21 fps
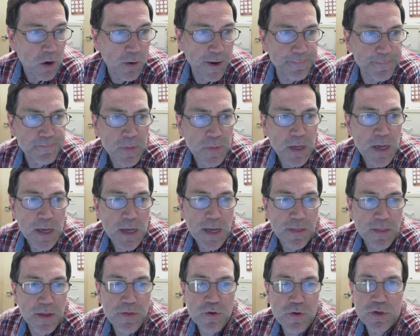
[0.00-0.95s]
All right.
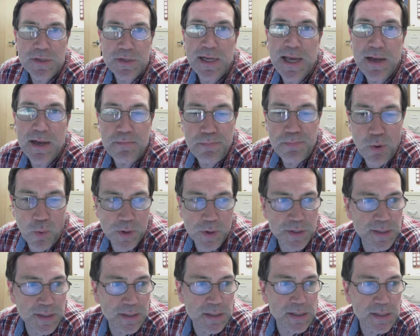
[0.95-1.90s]
Then there's 10
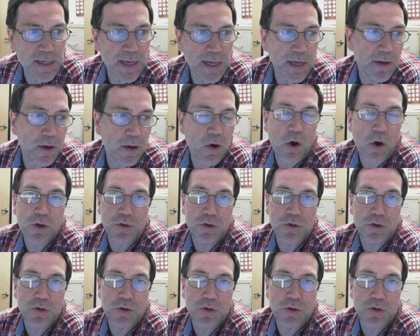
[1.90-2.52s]
points at stake